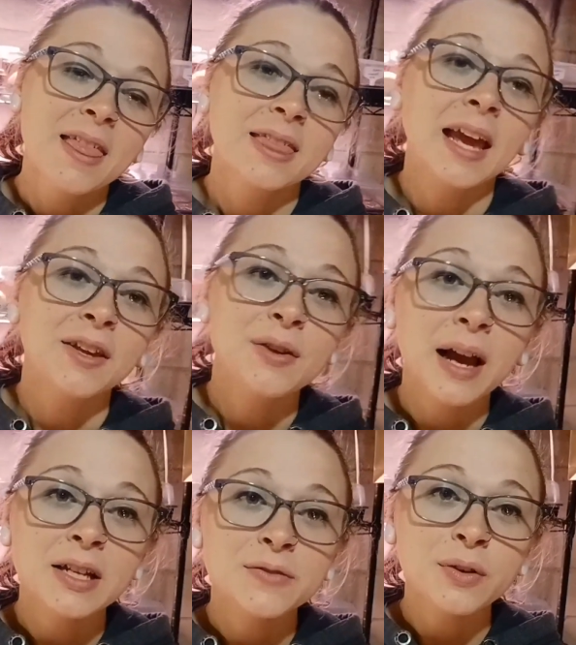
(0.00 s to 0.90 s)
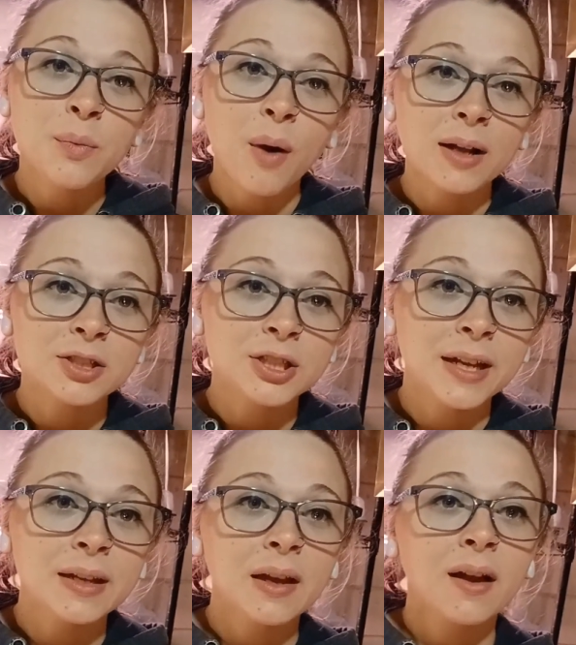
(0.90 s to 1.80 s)
thank you guys for
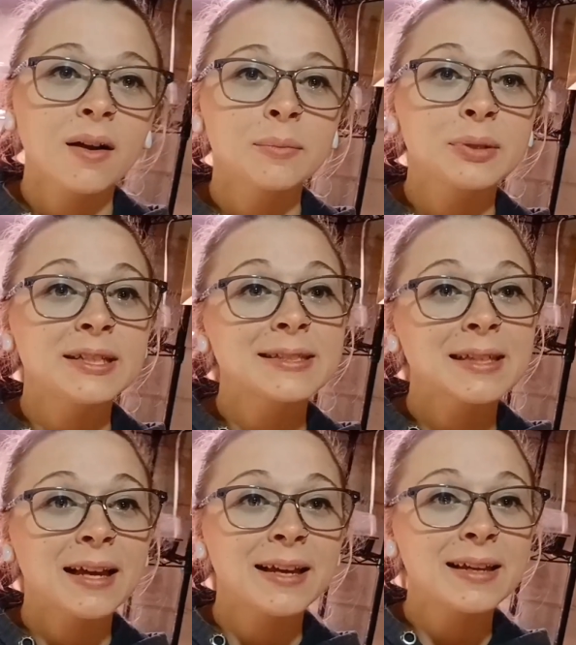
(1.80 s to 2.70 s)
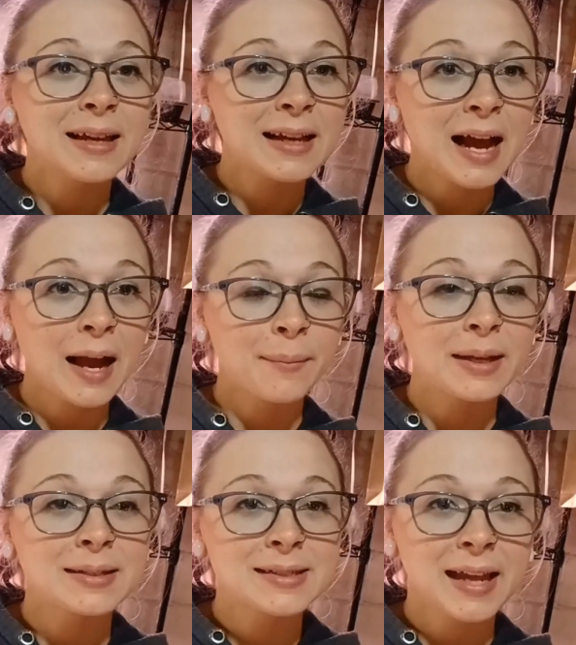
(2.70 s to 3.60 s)
watching. Please like,
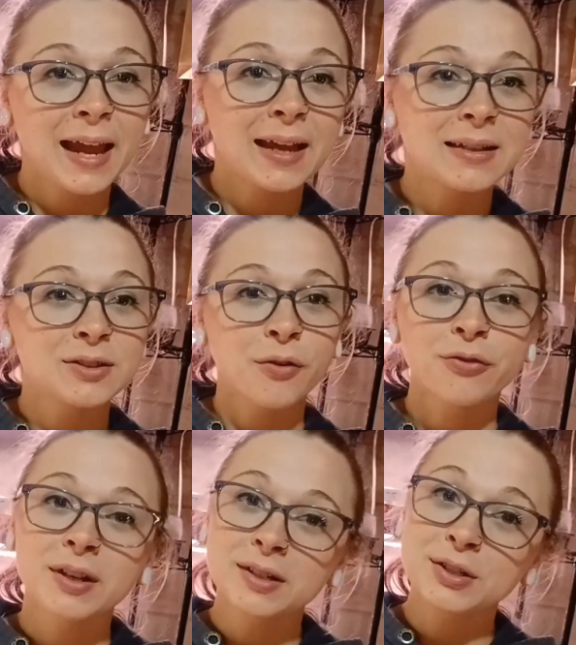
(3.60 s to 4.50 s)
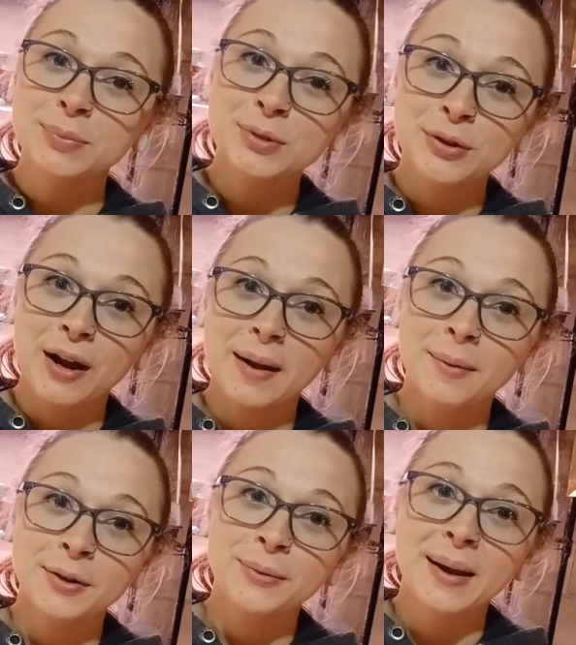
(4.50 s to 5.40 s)
comment, and don't forget to subscribe
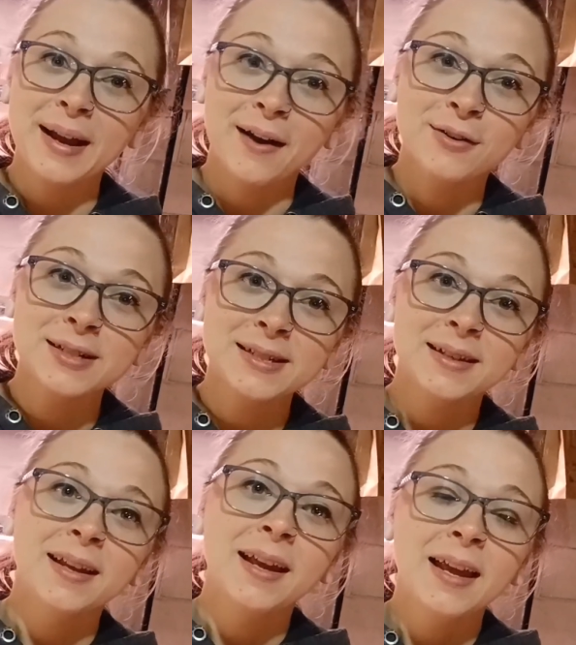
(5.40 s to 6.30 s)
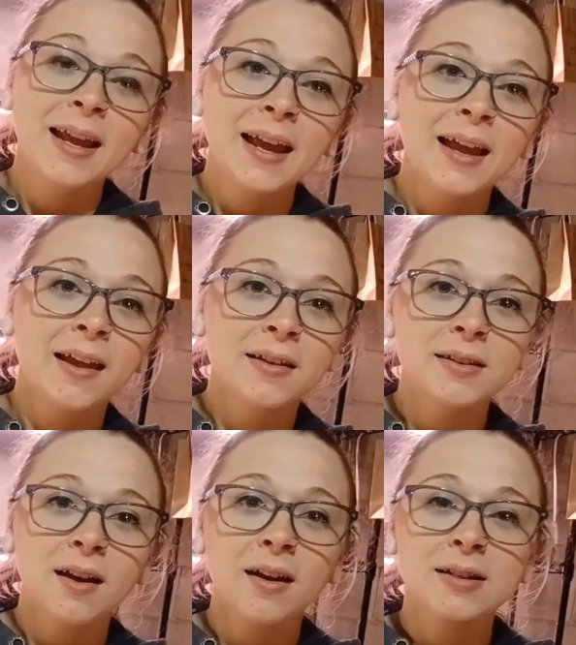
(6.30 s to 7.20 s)
on your way out.
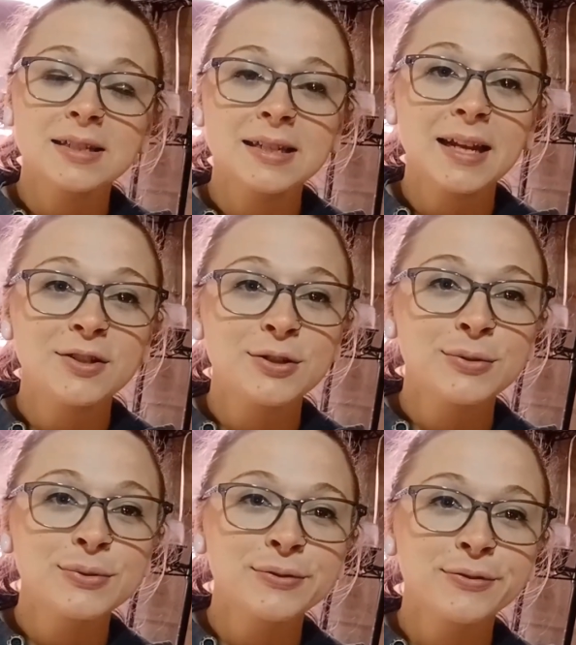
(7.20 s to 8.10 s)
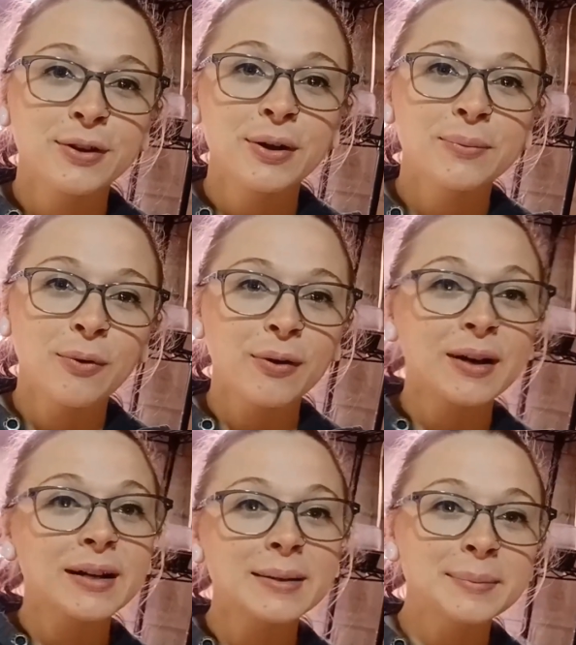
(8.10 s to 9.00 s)
And stay tuned for
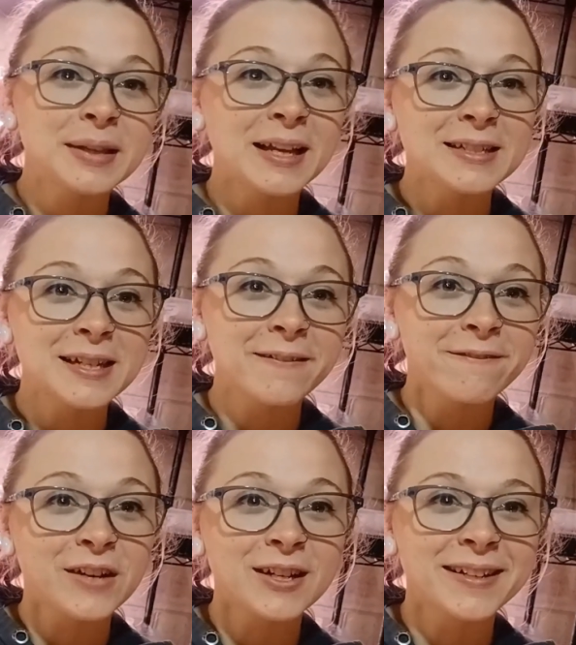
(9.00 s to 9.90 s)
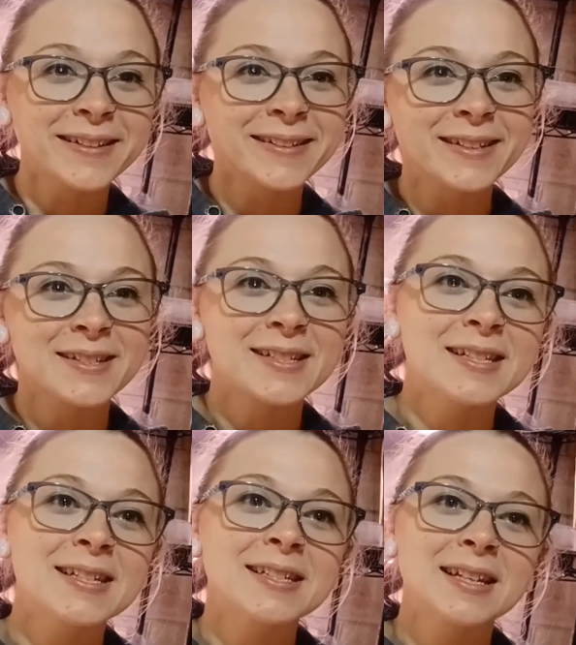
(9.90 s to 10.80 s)
more planting fun, because
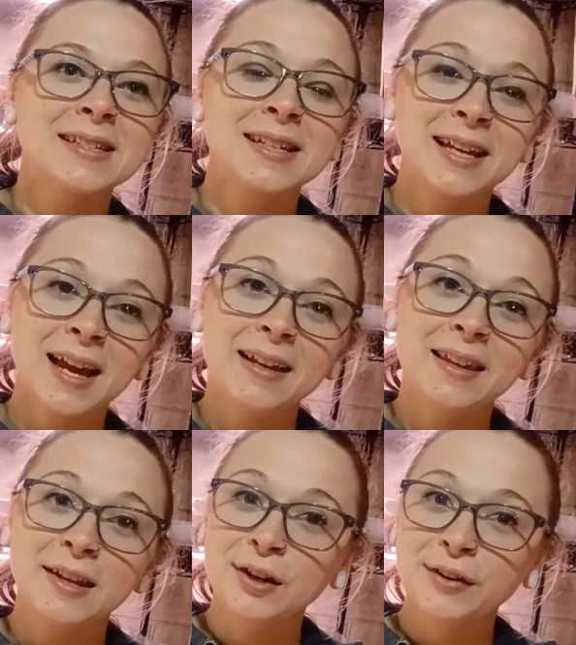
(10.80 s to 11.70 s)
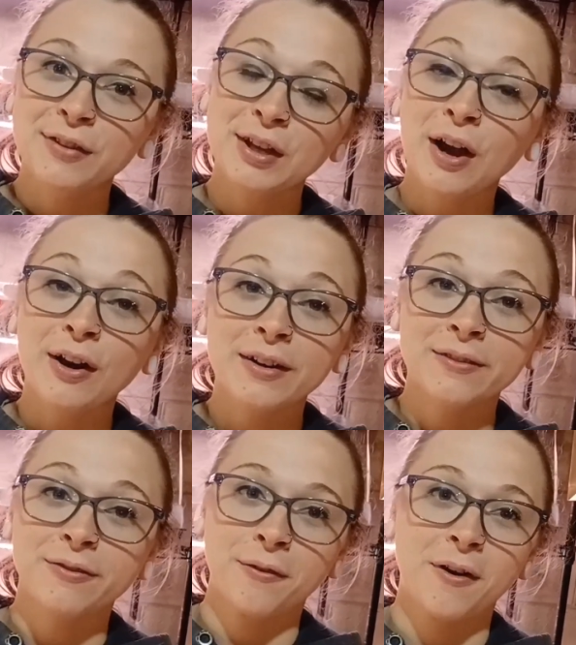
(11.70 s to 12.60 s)
this is, again, the year of the garden
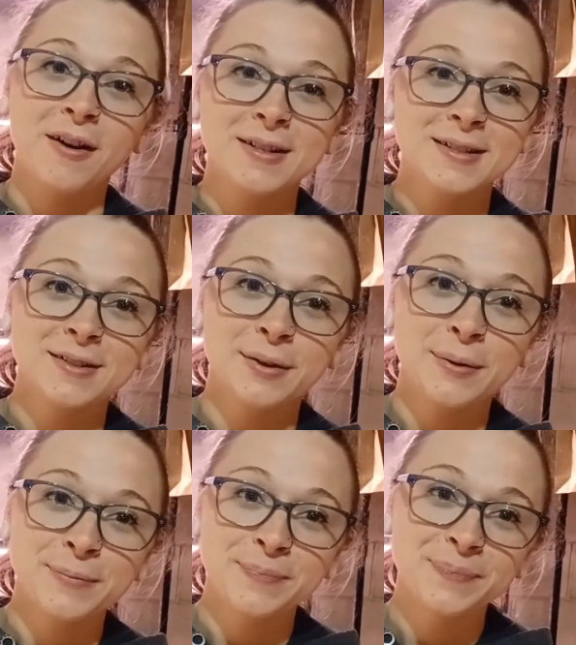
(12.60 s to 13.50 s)
for us. So